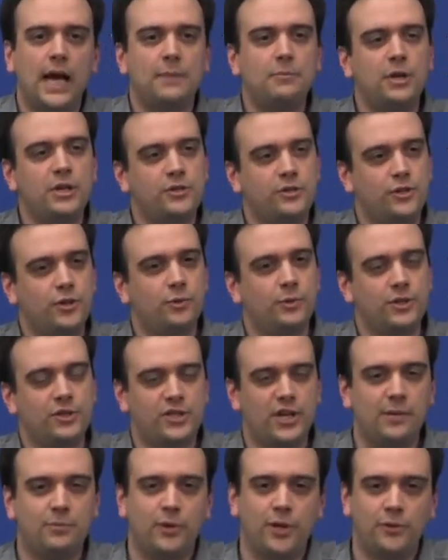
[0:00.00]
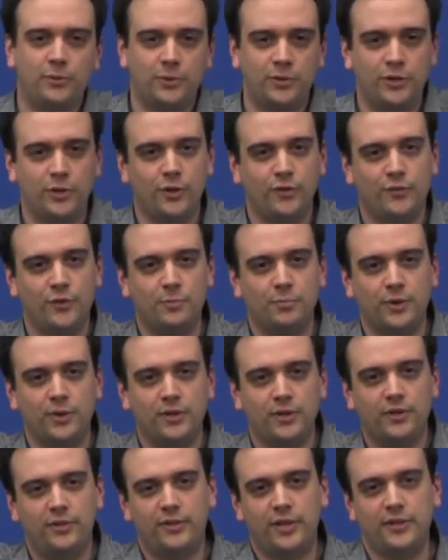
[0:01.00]
I'm not sure what Shapeways would do if you
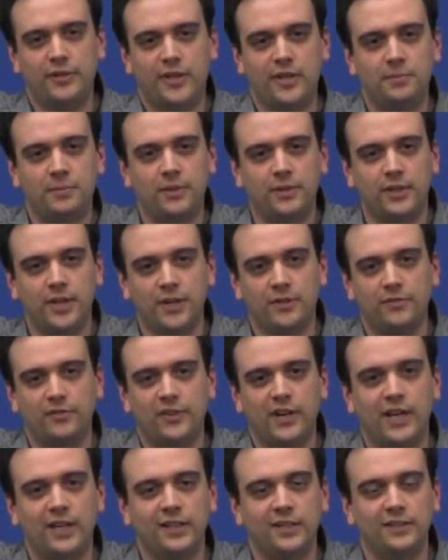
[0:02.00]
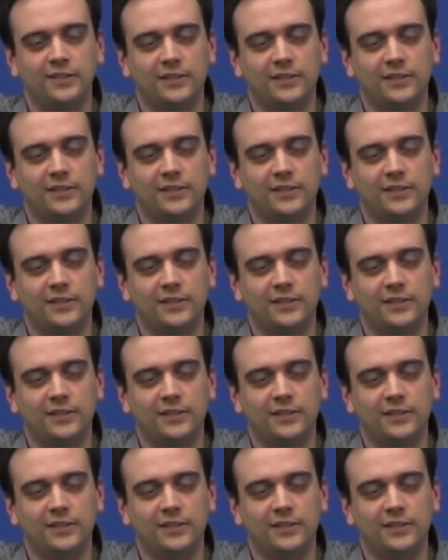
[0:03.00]
print these, send them a gun file.